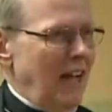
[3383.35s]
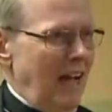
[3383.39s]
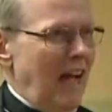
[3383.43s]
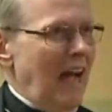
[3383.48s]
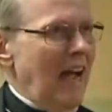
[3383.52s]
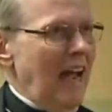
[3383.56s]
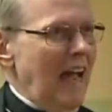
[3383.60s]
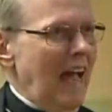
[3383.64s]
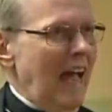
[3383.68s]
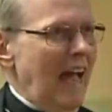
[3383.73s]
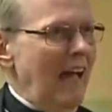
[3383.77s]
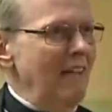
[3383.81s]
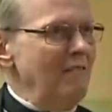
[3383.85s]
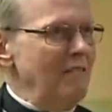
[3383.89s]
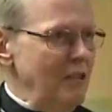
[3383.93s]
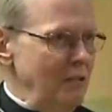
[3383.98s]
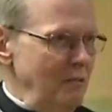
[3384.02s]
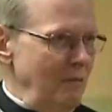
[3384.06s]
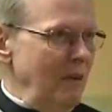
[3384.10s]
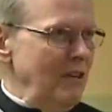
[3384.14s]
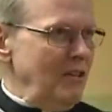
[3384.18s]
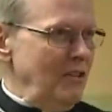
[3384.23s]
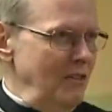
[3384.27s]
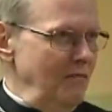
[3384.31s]
I have,
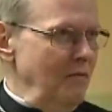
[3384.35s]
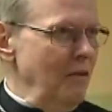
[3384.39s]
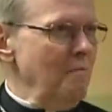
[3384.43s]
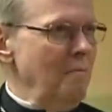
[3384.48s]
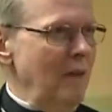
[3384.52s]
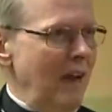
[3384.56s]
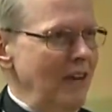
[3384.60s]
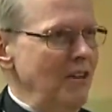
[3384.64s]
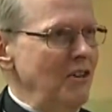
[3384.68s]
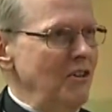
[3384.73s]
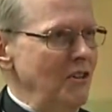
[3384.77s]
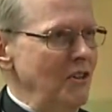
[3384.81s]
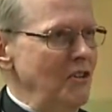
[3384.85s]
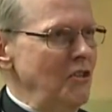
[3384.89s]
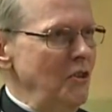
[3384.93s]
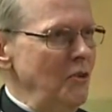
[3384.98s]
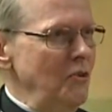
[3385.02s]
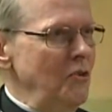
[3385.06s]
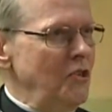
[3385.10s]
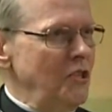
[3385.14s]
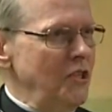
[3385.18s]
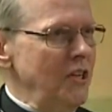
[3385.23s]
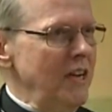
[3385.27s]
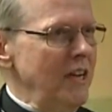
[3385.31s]
as much information as
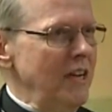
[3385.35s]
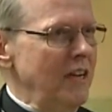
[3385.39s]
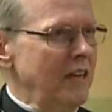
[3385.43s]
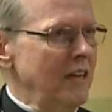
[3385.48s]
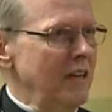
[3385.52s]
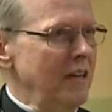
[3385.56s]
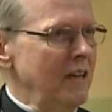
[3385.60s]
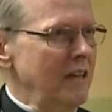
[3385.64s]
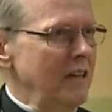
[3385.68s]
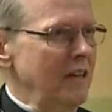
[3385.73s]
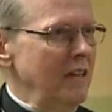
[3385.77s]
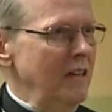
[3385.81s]
you seek,